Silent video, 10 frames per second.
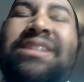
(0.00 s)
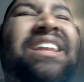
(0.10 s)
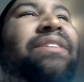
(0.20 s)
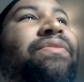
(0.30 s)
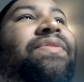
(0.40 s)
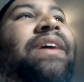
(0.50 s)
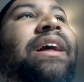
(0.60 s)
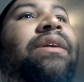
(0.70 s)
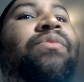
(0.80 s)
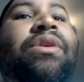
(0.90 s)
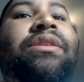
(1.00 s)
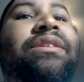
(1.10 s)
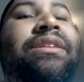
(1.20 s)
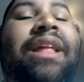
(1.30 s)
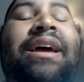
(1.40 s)
Because I never forgot. I
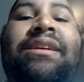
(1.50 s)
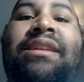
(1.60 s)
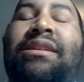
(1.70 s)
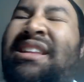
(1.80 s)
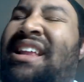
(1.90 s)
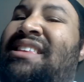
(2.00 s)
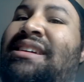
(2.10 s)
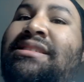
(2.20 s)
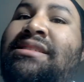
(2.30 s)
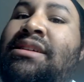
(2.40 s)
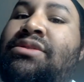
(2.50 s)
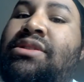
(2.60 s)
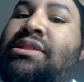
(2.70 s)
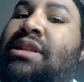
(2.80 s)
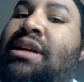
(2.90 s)
wondered, like, and I think I said to
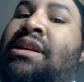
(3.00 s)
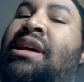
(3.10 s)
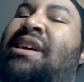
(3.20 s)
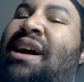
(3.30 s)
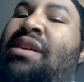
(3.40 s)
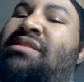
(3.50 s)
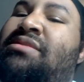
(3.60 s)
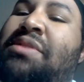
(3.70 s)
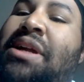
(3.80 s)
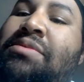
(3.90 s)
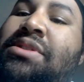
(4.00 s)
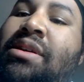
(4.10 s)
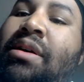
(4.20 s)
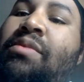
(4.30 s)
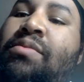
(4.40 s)
them, it's like, you know, that
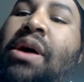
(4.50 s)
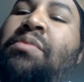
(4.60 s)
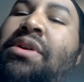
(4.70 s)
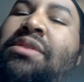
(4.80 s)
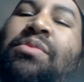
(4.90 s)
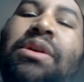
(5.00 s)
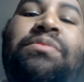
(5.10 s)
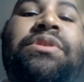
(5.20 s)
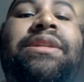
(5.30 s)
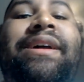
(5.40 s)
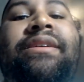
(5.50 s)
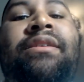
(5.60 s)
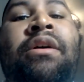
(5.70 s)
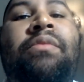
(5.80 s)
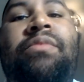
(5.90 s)
was I wonder what it was like
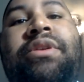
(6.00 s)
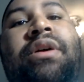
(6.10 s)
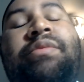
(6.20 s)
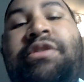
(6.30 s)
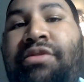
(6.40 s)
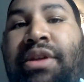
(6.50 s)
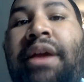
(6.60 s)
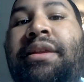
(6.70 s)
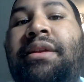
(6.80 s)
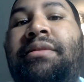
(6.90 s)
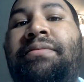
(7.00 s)
when y'all were created.